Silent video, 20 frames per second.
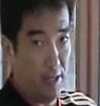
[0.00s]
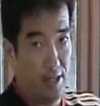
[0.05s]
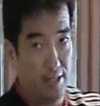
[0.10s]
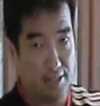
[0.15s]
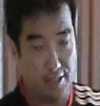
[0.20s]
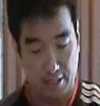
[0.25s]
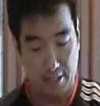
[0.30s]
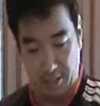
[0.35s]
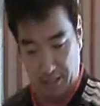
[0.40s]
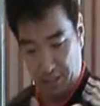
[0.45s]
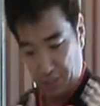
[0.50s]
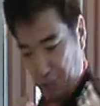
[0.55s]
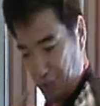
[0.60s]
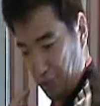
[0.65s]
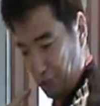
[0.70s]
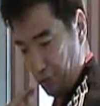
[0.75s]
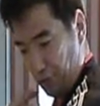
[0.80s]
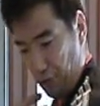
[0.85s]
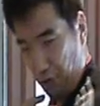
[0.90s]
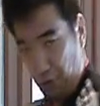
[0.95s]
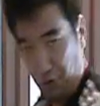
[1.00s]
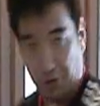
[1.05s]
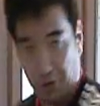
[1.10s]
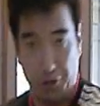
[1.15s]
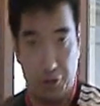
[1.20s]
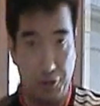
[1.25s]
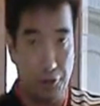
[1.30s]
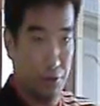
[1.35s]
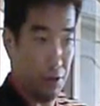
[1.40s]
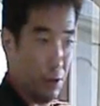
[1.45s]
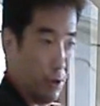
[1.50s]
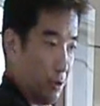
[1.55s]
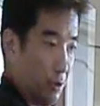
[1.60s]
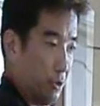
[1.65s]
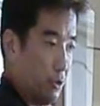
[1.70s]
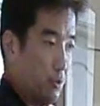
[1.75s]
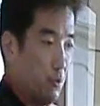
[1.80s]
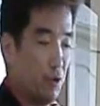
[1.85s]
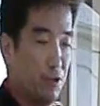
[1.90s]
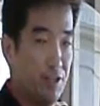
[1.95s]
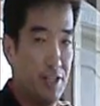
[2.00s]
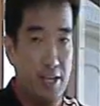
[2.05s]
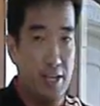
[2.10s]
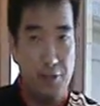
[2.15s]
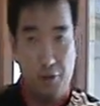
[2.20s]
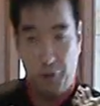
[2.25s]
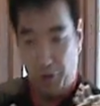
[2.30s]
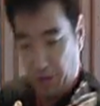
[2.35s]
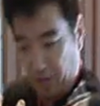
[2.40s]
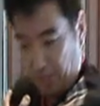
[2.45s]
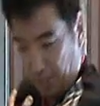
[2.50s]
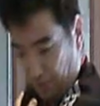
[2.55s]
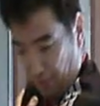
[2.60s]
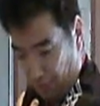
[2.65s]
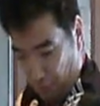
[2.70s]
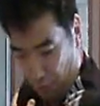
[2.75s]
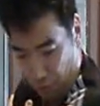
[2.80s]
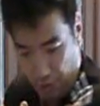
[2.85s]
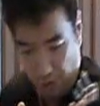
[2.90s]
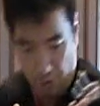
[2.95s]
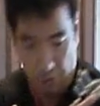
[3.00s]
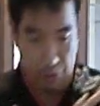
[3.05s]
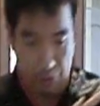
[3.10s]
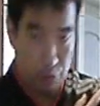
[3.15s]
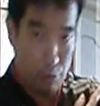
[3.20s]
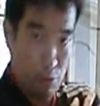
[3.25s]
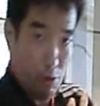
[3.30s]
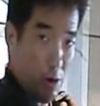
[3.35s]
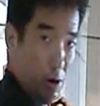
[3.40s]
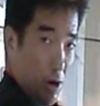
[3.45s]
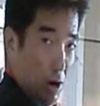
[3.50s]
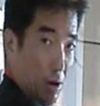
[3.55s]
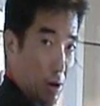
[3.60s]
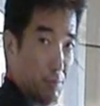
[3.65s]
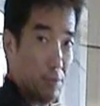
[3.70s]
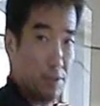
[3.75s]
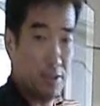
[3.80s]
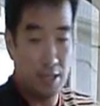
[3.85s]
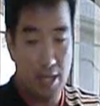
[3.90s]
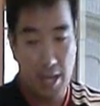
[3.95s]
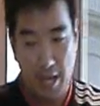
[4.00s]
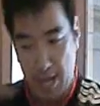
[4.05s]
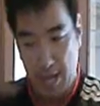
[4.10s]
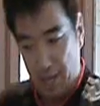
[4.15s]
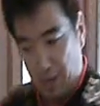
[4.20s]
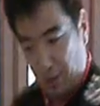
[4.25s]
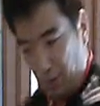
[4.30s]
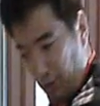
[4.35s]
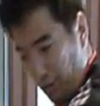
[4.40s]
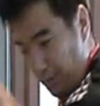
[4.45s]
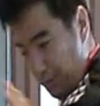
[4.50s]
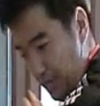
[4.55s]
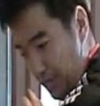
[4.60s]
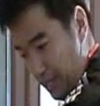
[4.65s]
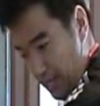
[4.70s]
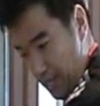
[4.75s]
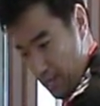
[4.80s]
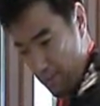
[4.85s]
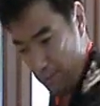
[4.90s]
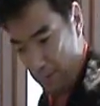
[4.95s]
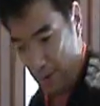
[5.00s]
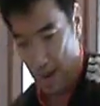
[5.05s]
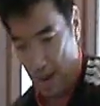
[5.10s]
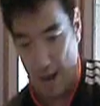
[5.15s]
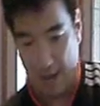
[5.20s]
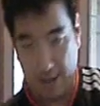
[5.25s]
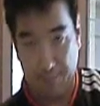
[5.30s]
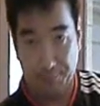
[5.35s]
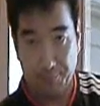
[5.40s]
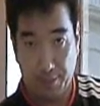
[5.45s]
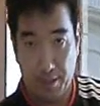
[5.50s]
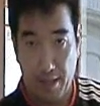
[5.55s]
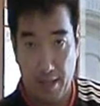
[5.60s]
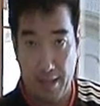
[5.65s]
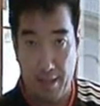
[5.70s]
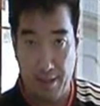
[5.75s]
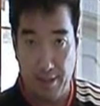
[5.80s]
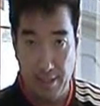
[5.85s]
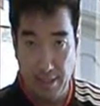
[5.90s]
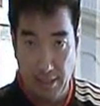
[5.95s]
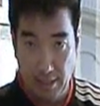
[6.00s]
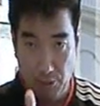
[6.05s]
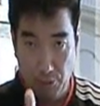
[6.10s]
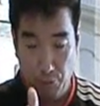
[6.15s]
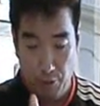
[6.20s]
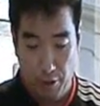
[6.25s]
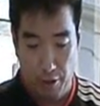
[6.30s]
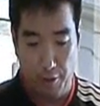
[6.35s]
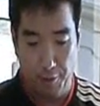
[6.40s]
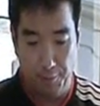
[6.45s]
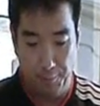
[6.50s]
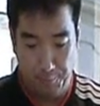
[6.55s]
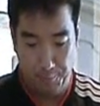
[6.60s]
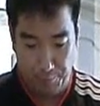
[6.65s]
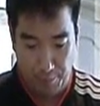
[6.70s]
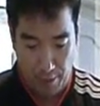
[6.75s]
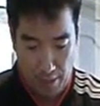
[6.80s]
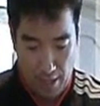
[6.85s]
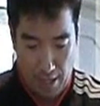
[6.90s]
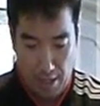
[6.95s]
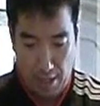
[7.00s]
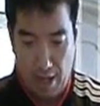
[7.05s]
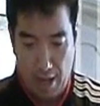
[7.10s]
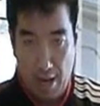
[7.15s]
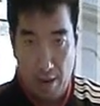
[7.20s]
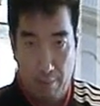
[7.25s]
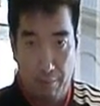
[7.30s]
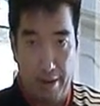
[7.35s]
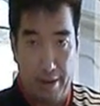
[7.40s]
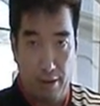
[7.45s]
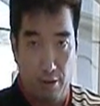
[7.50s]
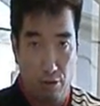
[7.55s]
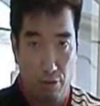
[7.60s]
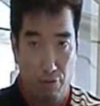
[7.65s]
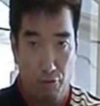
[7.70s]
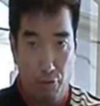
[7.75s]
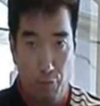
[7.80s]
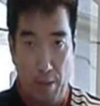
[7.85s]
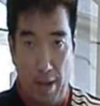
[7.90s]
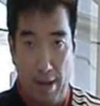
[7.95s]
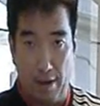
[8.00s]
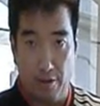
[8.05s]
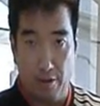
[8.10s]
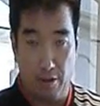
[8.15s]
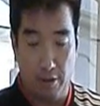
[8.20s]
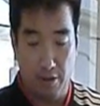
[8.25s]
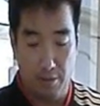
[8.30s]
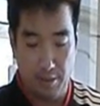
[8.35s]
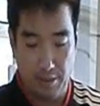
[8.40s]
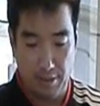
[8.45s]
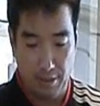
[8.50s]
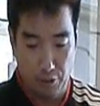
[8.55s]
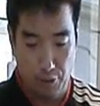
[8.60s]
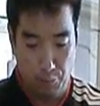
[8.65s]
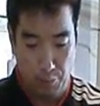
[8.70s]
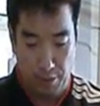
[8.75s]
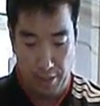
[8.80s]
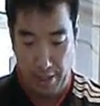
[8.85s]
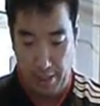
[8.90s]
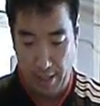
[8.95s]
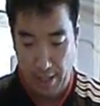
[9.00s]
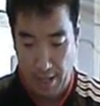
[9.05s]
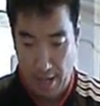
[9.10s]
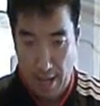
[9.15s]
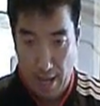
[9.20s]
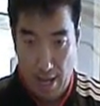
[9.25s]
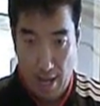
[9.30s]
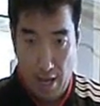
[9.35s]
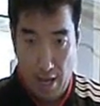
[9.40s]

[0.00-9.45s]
It's a circular. You pretend you're hitting the forehand with no arms. You're gonna make impact, and this is where my kung fu background comes into play.